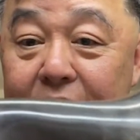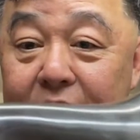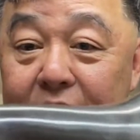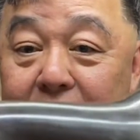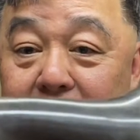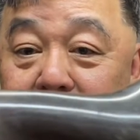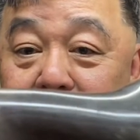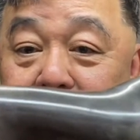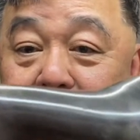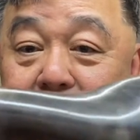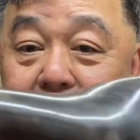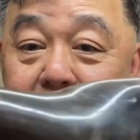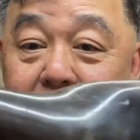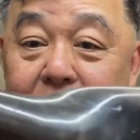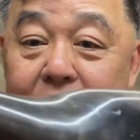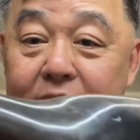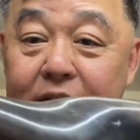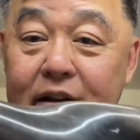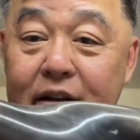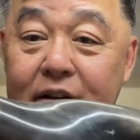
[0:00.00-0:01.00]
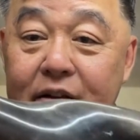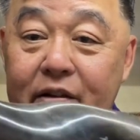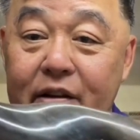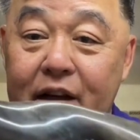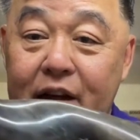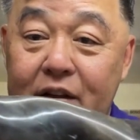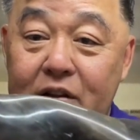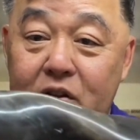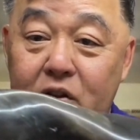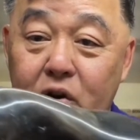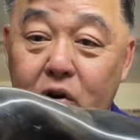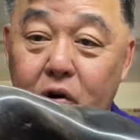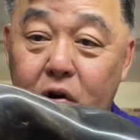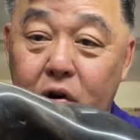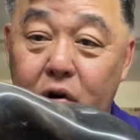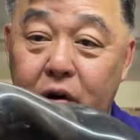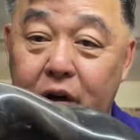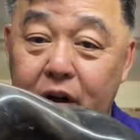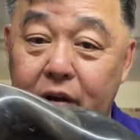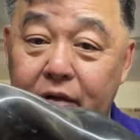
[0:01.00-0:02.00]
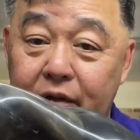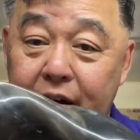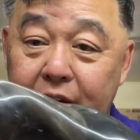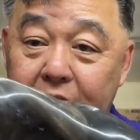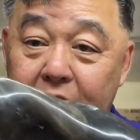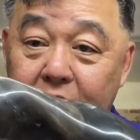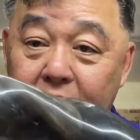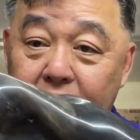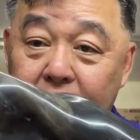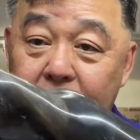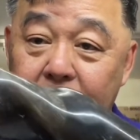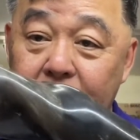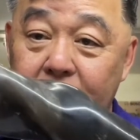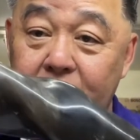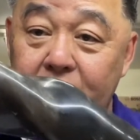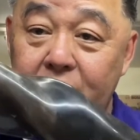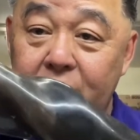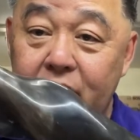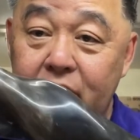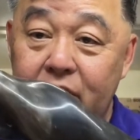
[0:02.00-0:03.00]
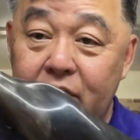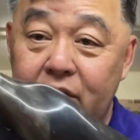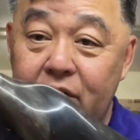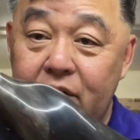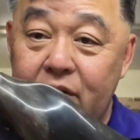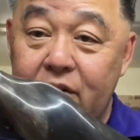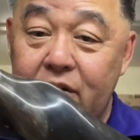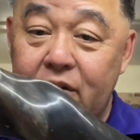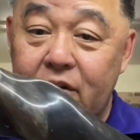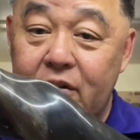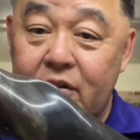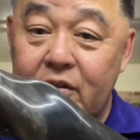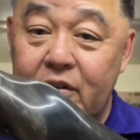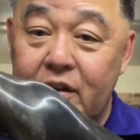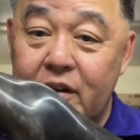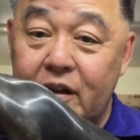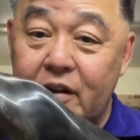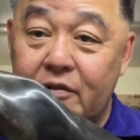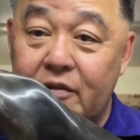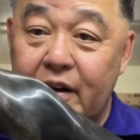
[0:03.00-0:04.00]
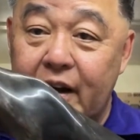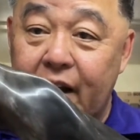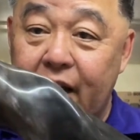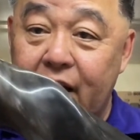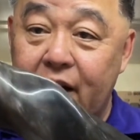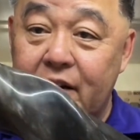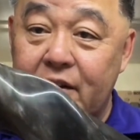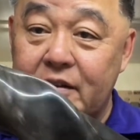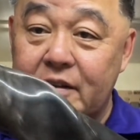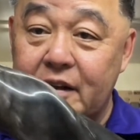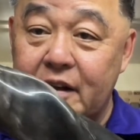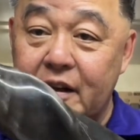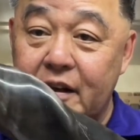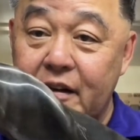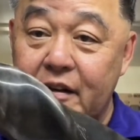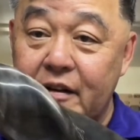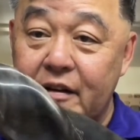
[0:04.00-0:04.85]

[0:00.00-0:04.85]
You see, we can show you in a video all the different angles in it.